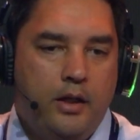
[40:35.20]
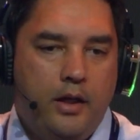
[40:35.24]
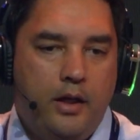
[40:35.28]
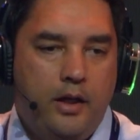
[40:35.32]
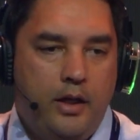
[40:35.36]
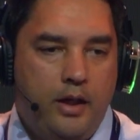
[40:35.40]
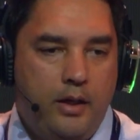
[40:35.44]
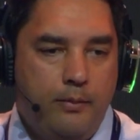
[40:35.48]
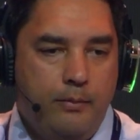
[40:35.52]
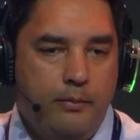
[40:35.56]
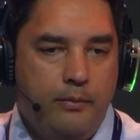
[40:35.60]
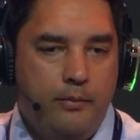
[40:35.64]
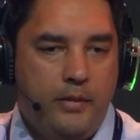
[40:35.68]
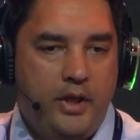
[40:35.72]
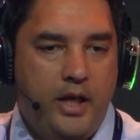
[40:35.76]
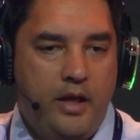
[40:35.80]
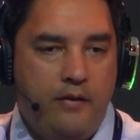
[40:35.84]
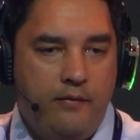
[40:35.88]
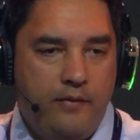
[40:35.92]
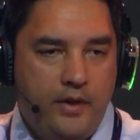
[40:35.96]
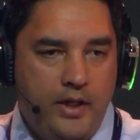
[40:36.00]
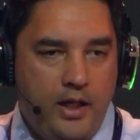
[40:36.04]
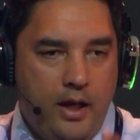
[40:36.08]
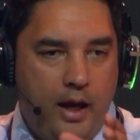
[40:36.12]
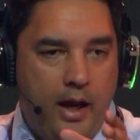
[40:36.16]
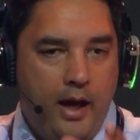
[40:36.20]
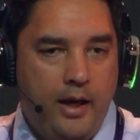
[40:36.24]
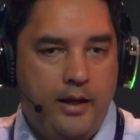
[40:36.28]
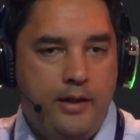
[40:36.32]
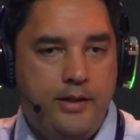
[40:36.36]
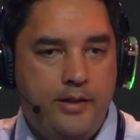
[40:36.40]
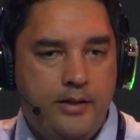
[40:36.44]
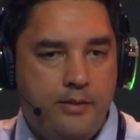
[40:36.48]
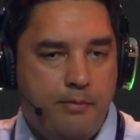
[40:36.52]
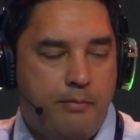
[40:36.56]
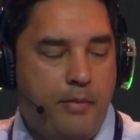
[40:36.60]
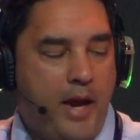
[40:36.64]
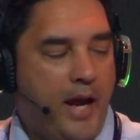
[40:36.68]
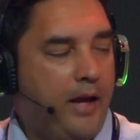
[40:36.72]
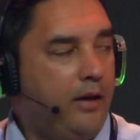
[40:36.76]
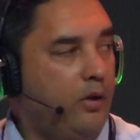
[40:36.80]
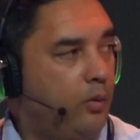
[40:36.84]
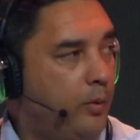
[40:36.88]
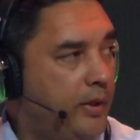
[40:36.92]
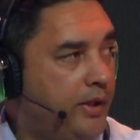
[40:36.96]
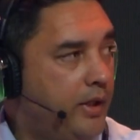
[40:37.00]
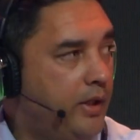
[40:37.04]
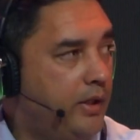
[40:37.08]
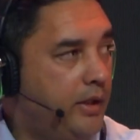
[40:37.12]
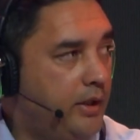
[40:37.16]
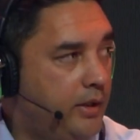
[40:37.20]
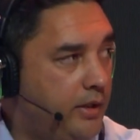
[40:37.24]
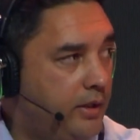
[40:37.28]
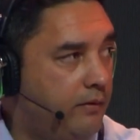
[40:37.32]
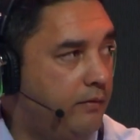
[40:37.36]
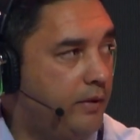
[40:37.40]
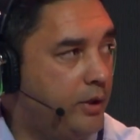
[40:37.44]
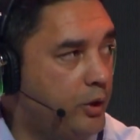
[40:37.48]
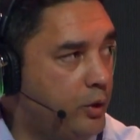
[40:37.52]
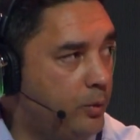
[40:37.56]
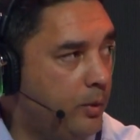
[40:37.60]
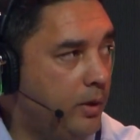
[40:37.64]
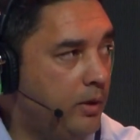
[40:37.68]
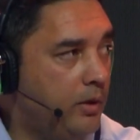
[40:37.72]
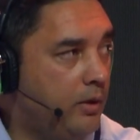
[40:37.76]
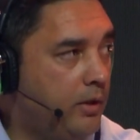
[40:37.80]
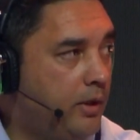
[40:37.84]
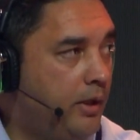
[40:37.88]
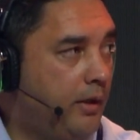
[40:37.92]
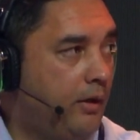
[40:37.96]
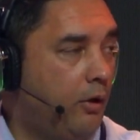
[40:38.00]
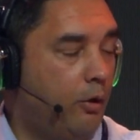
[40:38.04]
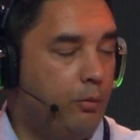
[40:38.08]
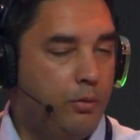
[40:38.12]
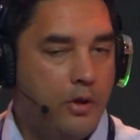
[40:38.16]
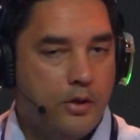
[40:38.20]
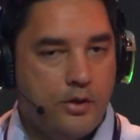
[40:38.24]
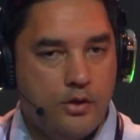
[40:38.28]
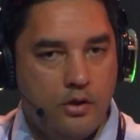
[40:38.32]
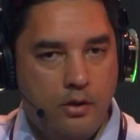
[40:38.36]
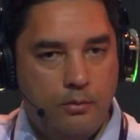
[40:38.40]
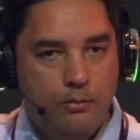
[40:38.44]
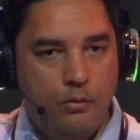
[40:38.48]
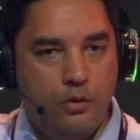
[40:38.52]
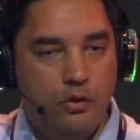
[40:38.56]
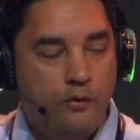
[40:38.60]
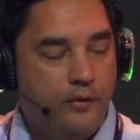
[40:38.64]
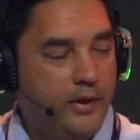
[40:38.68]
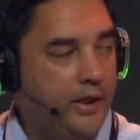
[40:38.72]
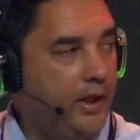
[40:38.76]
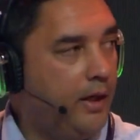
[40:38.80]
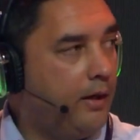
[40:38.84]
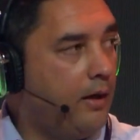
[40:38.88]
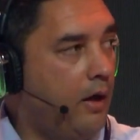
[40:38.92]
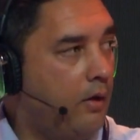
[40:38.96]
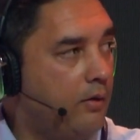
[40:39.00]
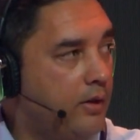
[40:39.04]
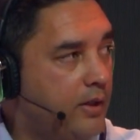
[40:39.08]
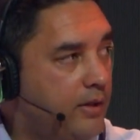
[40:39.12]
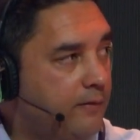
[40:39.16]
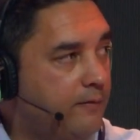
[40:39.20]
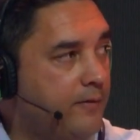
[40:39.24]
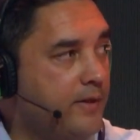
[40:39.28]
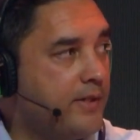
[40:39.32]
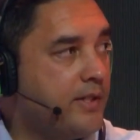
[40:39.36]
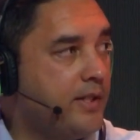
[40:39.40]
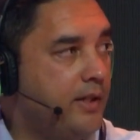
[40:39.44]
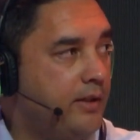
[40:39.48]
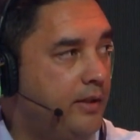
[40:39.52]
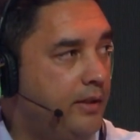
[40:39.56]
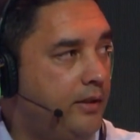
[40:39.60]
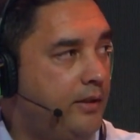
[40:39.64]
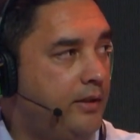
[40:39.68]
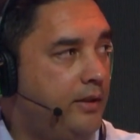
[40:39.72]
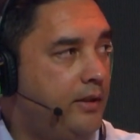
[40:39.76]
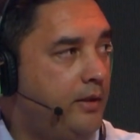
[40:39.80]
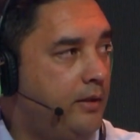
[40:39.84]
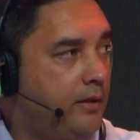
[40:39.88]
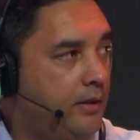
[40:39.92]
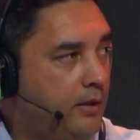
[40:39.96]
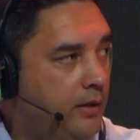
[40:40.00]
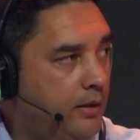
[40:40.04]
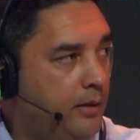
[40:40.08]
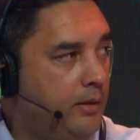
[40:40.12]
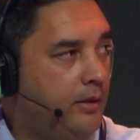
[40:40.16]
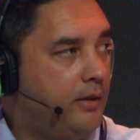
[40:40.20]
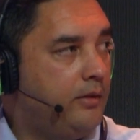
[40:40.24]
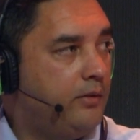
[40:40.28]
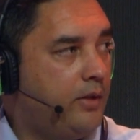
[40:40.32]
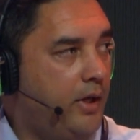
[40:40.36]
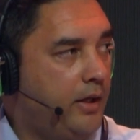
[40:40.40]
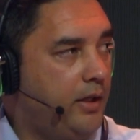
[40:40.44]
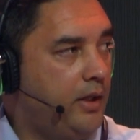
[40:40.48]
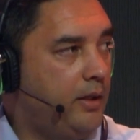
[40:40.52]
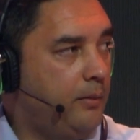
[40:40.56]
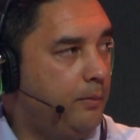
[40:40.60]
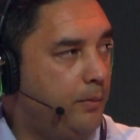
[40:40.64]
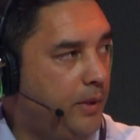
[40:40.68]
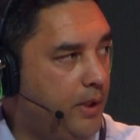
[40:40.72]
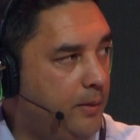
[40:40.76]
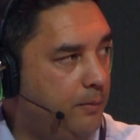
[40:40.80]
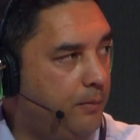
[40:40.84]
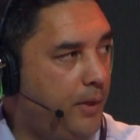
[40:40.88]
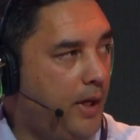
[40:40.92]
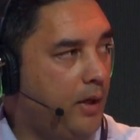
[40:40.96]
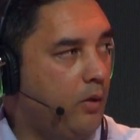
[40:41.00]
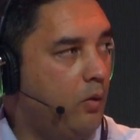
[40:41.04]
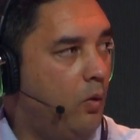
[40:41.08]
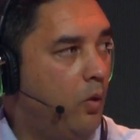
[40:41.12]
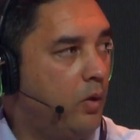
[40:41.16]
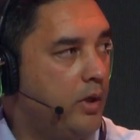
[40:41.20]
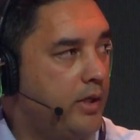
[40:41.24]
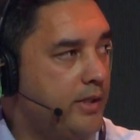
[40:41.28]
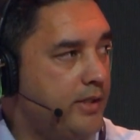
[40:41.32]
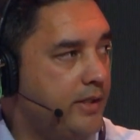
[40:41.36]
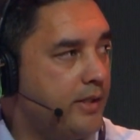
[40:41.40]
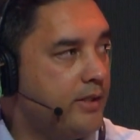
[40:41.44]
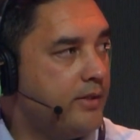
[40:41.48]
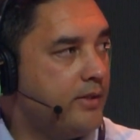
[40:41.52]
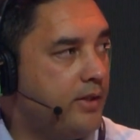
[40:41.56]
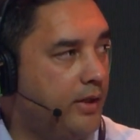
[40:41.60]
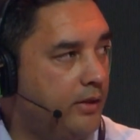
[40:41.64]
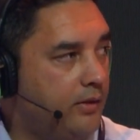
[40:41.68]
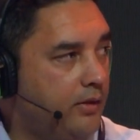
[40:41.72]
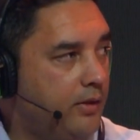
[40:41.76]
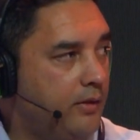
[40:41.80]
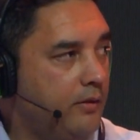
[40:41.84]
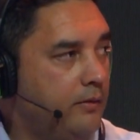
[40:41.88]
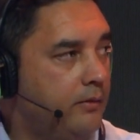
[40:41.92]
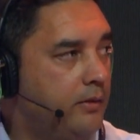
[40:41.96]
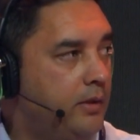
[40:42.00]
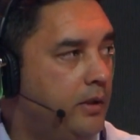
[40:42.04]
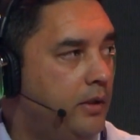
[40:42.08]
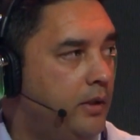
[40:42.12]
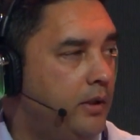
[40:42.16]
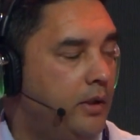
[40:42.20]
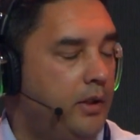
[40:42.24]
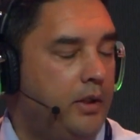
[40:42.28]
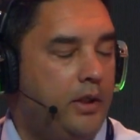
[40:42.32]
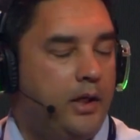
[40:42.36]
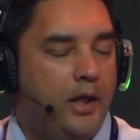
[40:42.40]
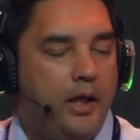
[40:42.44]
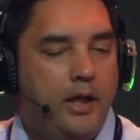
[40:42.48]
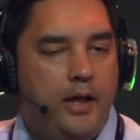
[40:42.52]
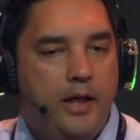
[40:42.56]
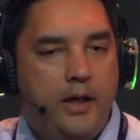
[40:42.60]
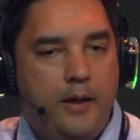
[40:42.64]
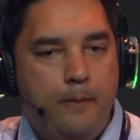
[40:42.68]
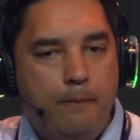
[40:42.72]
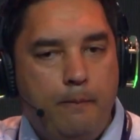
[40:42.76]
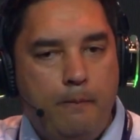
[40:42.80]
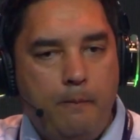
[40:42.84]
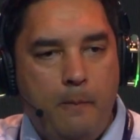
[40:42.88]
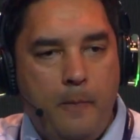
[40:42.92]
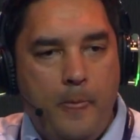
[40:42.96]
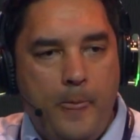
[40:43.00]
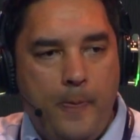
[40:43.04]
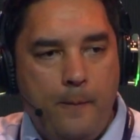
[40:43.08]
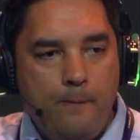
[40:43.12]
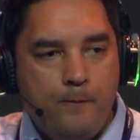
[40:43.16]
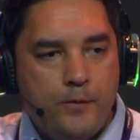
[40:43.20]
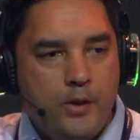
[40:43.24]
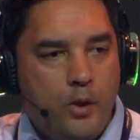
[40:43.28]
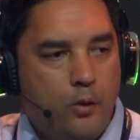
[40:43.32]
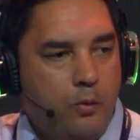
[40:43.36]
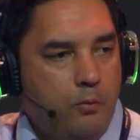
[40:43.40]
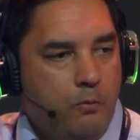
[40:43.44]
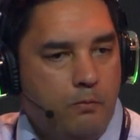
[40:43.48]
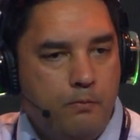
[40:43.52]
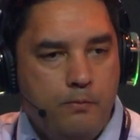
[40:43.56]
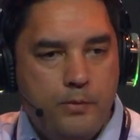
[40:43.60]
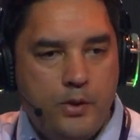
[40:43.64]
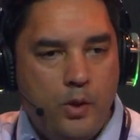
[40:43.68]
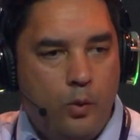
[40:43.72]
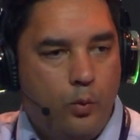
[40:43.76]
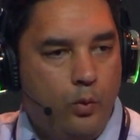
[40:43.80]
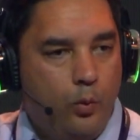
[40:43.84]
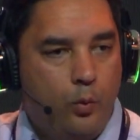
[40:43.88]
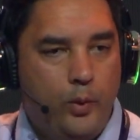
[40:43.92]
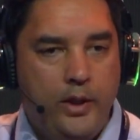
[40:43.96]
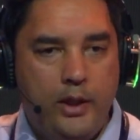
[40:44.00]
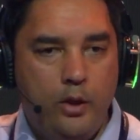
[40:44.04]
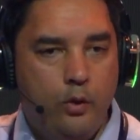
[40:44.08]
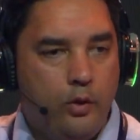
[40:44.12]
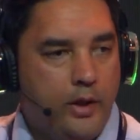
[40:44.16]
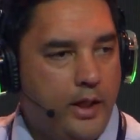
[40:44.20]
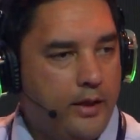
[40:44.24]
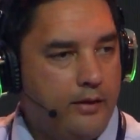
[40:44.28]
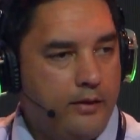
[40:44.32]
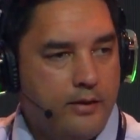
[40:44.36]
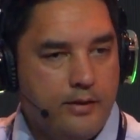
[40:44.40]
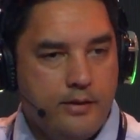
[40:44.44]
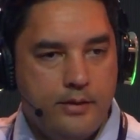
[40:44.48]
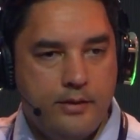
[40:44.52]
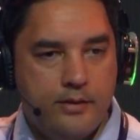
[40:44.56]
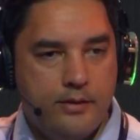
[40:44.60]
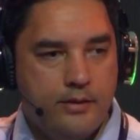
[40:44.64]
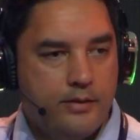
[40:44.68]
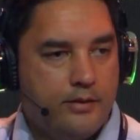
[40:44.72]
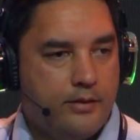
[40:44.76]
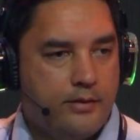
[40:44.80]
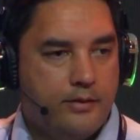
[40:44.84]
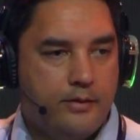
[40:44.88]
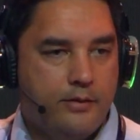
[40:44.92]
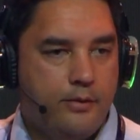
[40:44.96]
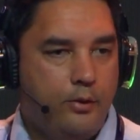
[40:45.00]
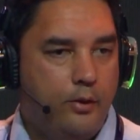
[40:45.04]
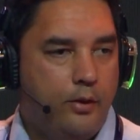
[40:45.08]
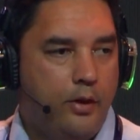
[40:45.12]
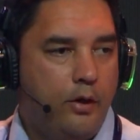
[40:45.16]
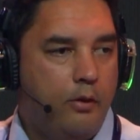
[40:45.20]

Every aisle is manned with an individual. The robots are moving around the facility, taking pick-pack orders, etc. So we look at this,